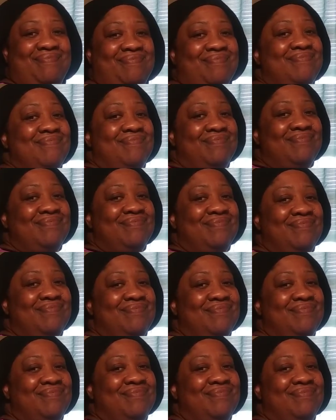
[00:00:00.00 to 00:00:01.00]
Mm-hmm.
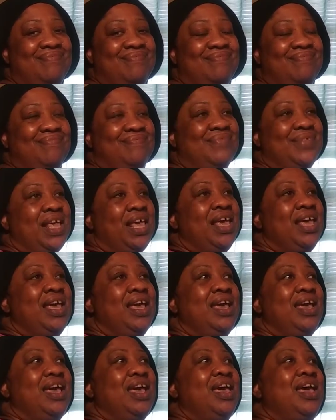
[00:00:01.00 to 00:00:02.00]

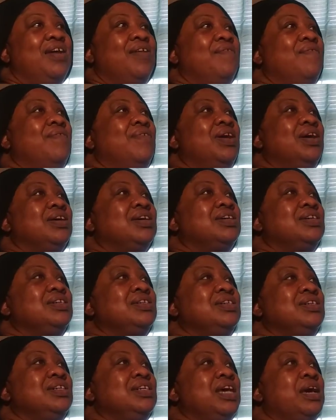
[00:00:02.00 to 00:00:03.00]
And what
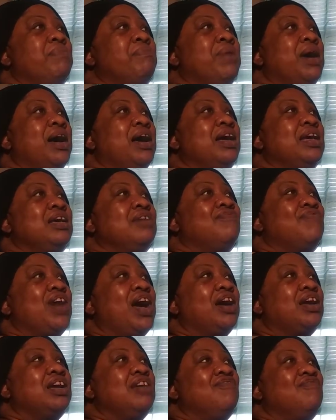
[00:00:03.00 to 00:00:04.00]
good am I if
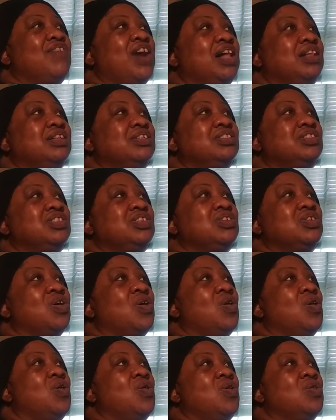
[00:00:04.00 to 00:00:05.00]
I can volunteer the
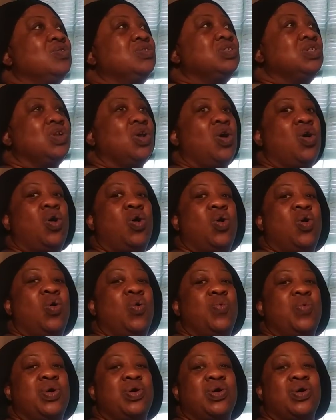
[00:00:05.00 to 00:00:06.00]
whole, to the
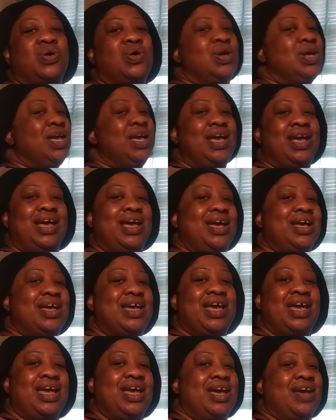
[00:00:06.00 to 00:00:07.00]
whole world and
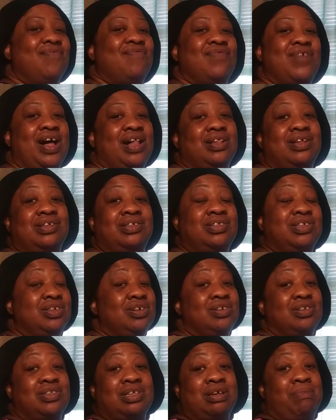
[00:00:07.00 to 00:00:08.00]
can't
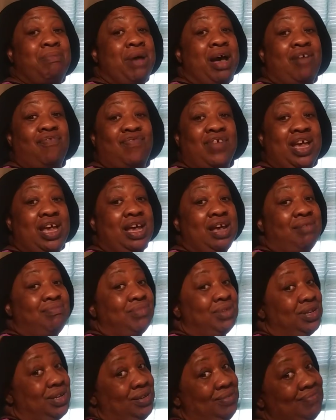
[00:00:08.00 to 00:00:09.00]
volunteer to my
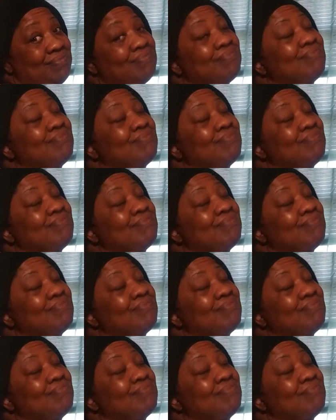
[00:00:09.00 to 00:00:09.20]
family?